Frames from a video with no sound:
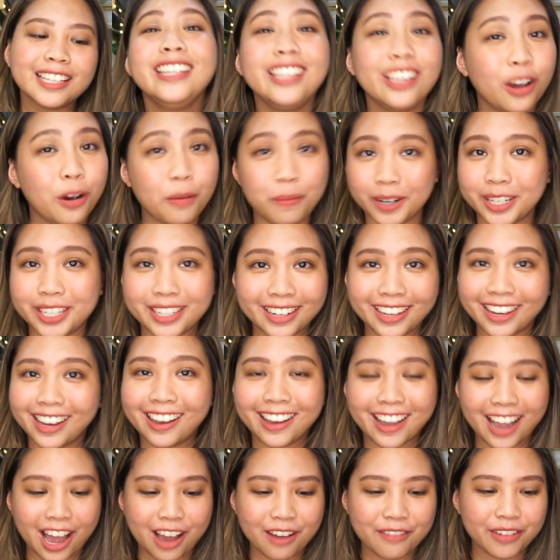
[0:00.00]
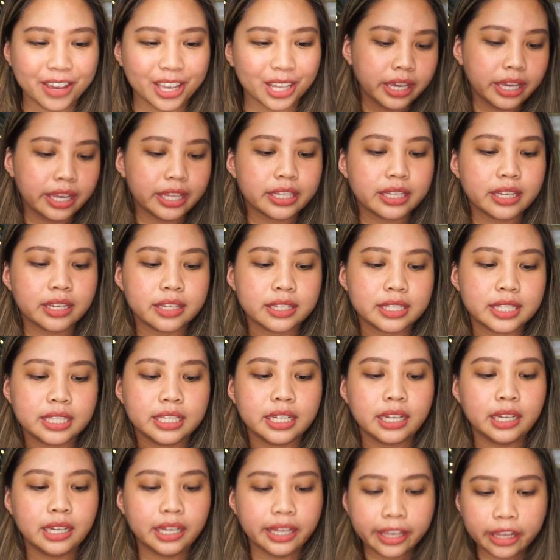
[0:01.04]
Hindi ko pa siya nagagamit. It is
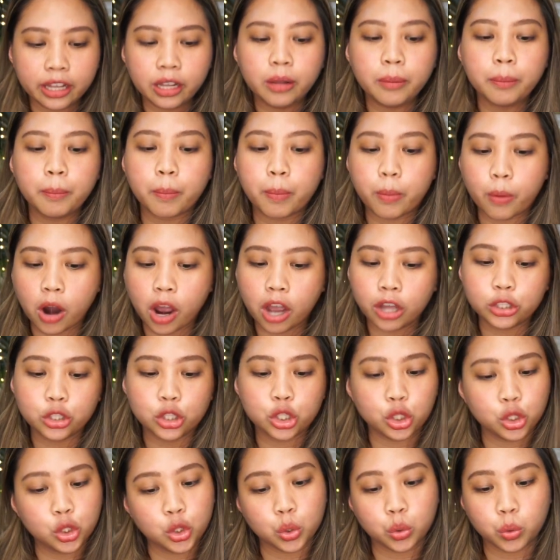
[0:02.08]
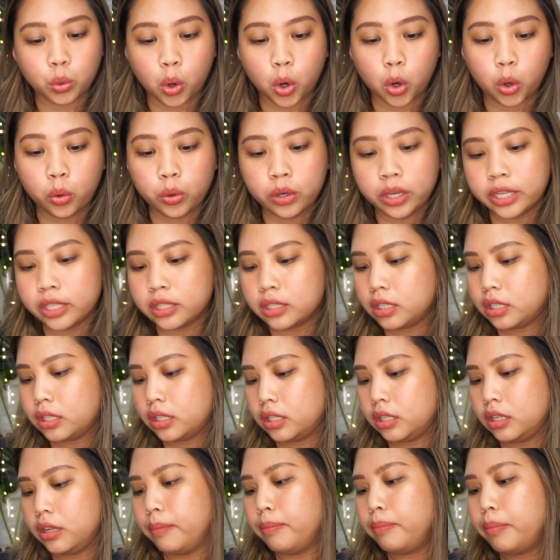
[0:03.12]
the Lil Bronze Duo. It's
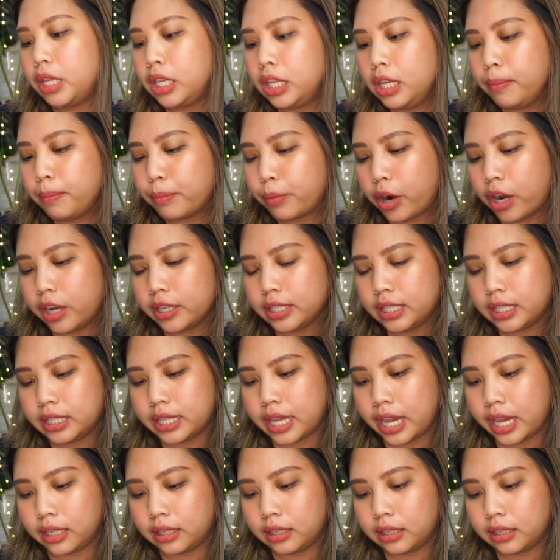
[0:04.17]
the mini bronze set.